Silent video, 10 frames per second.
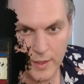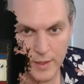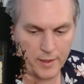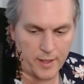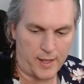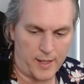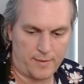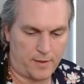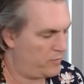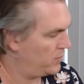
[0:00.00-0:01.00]
okay,
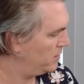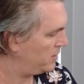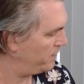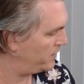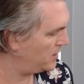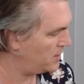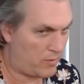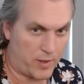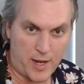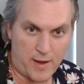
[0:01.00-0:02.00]
so if we look over here,
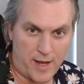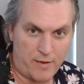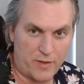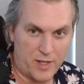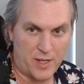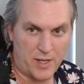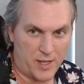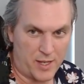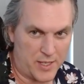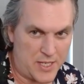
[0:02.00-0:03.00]
we now have
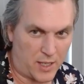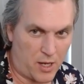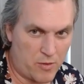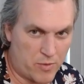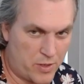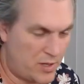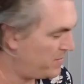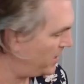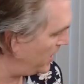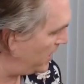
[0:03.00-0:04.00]
a yellow room
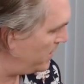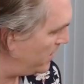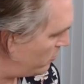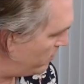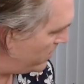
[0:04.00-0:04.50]
and a red